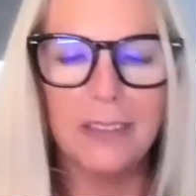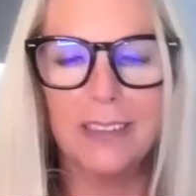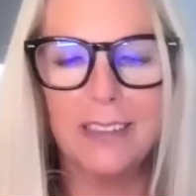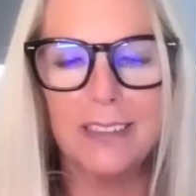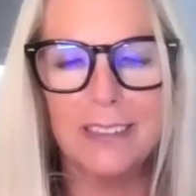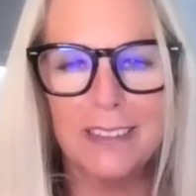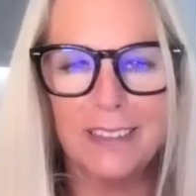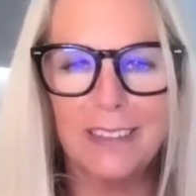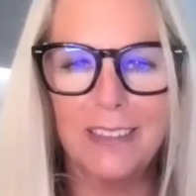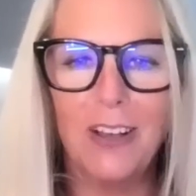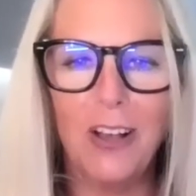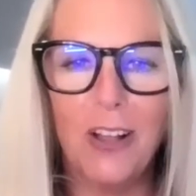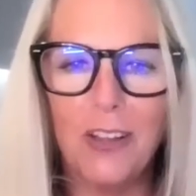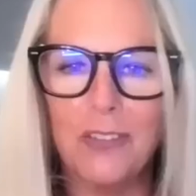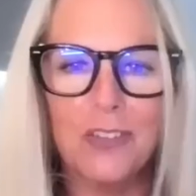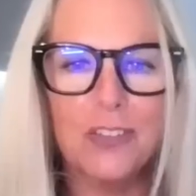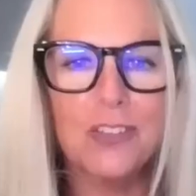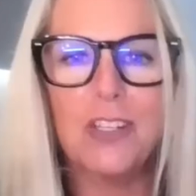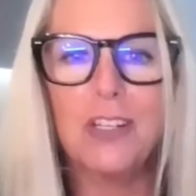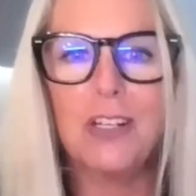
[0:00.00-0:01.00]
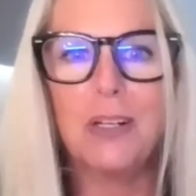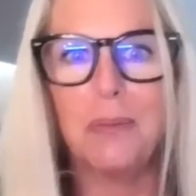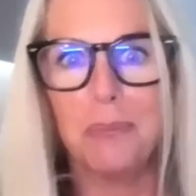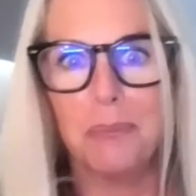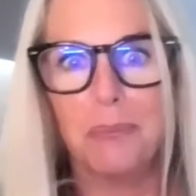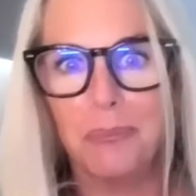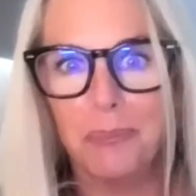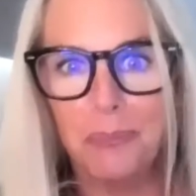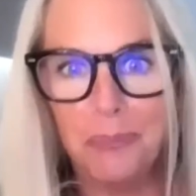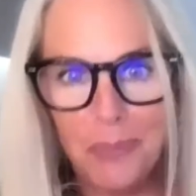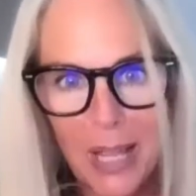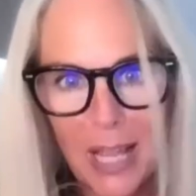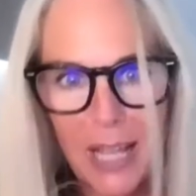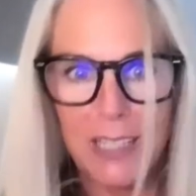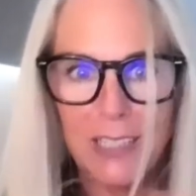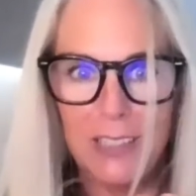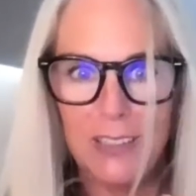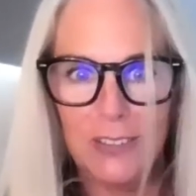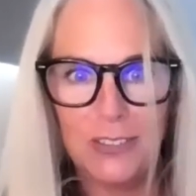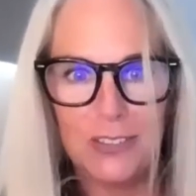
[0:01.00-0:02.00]
because all of a sudden I'm
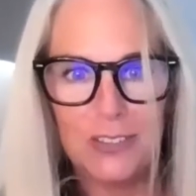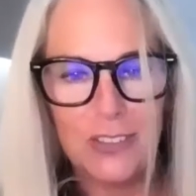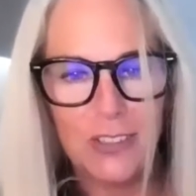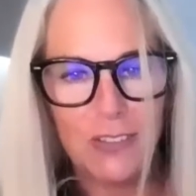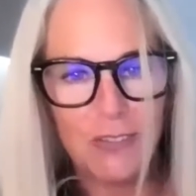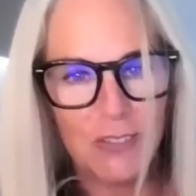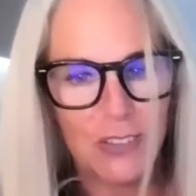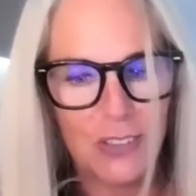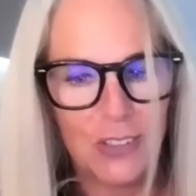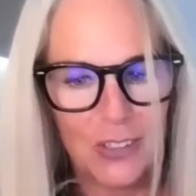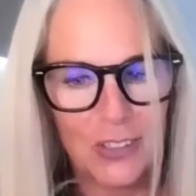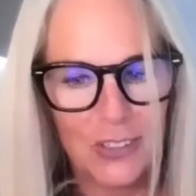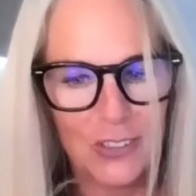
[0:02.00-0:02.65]
back and there's 7